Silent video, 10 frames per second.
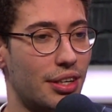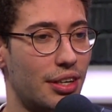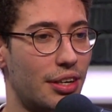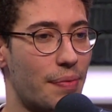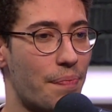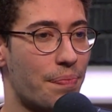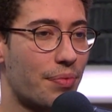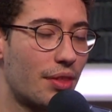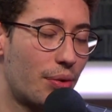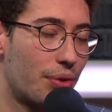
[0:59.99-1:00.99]

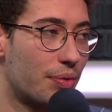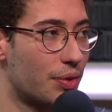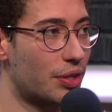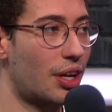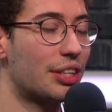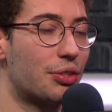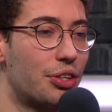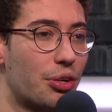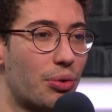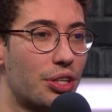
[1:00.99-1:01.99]
answering
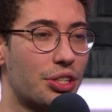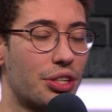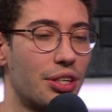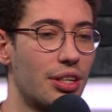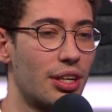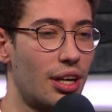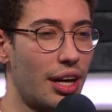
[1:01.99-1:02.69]
your question,